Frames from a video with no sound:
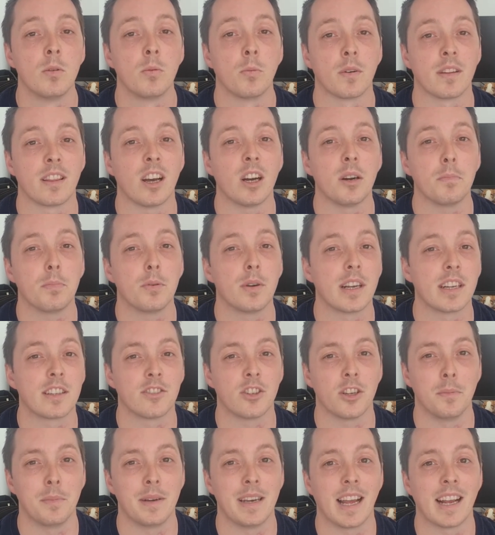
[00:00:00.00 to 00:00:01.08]
without putting
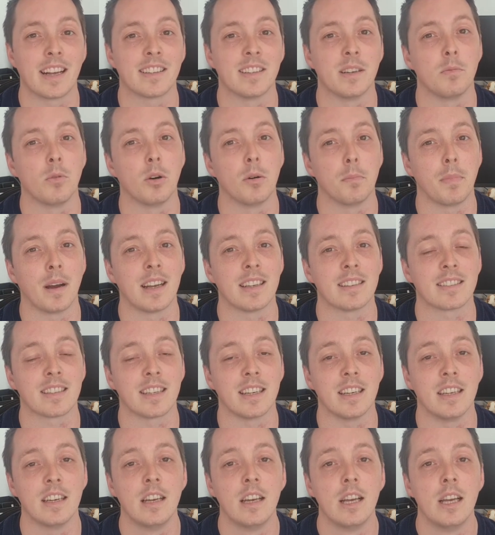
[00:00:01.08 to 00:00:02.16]
too many eggs in one
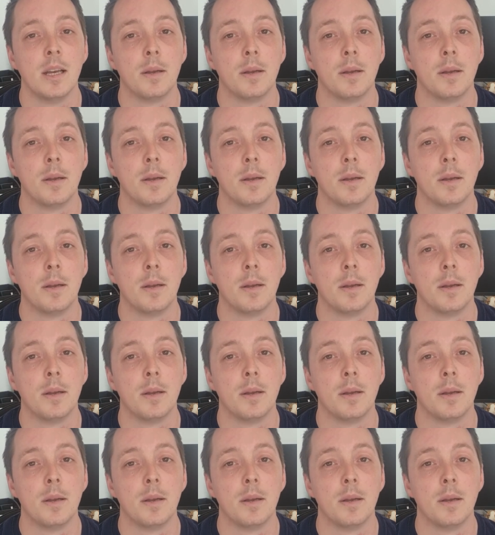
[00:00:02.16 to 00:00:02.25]
basket,